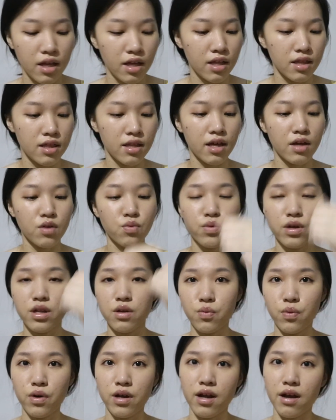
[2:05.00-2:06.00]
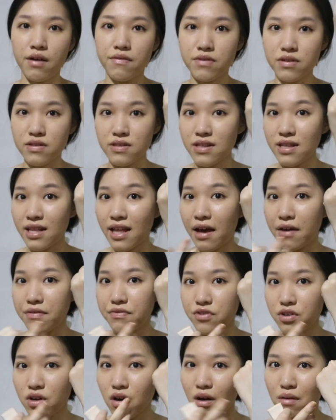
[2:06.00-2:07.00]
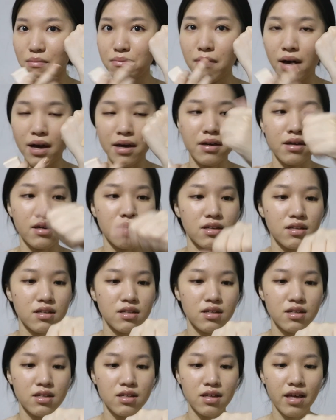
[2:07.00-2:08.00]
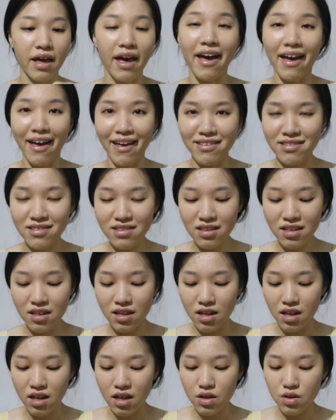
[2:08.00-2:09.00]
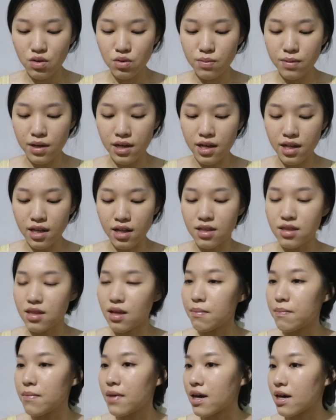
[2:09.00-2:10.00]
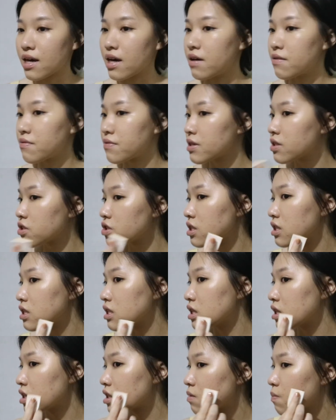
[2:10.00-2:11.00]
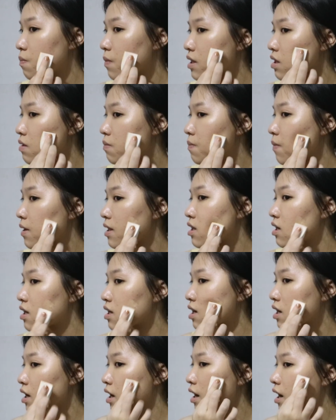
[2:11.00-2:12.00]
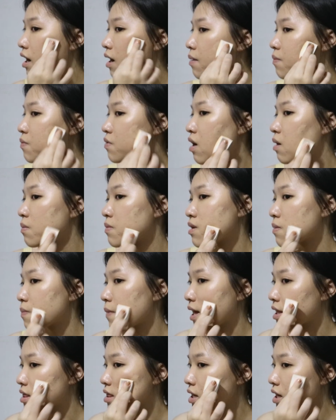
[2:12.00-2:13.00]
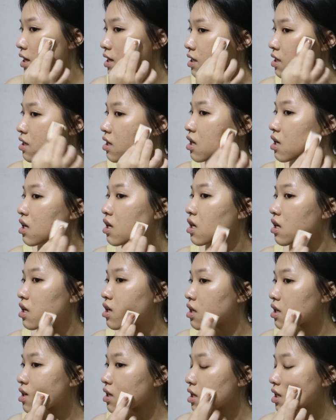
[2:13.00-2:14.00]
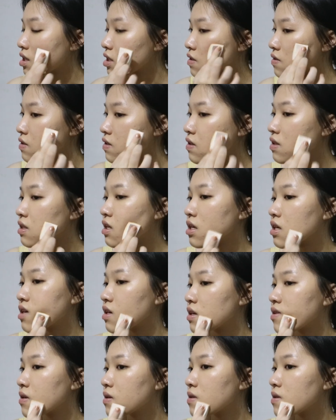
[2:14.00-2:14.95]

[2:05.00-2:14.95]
And then with whatever's left on my hand, aku bakalan tambah coverage di tempat-tempat yang kayak problematic. Kayak di sini.